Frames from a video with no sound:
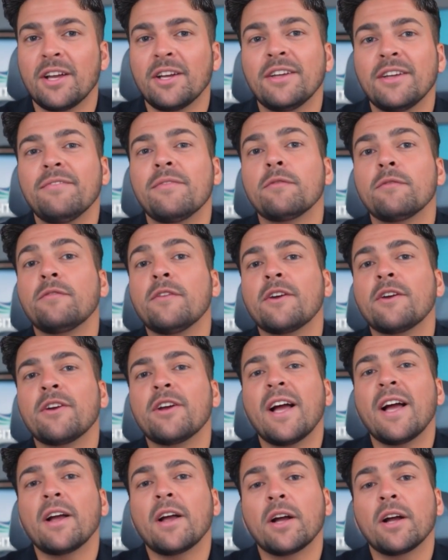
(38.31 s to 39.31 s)
and even
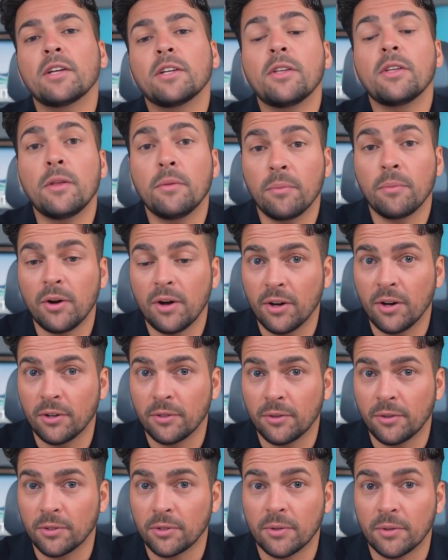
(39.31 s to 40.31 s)
figuring out how to
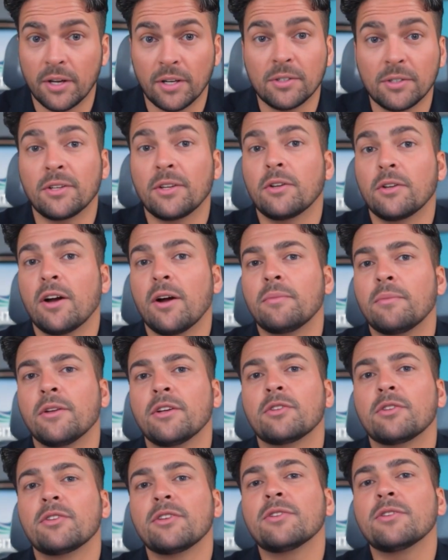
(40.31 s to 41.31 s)
debug those pesky
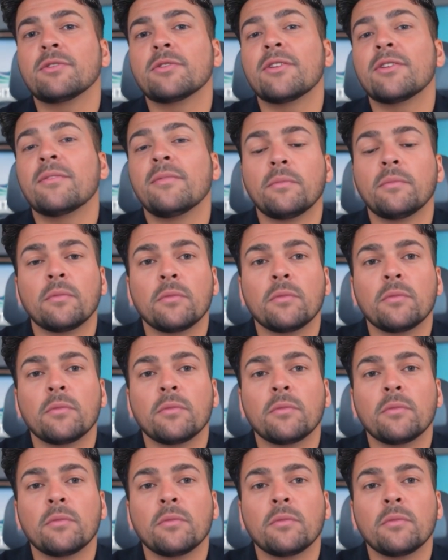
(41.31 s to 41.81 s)
common issues.